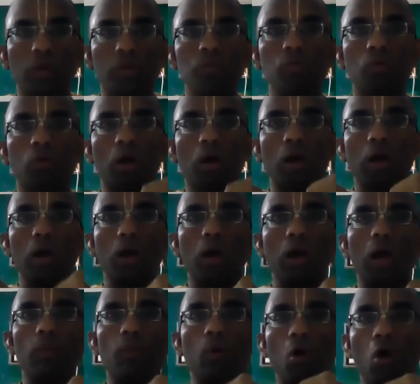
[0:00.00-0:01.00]
So
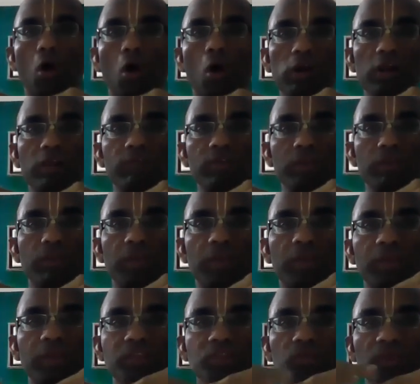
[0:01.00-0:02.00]
among all living
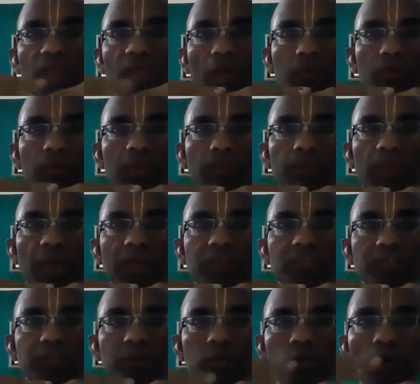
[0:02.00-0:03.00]
beings, we have a capacity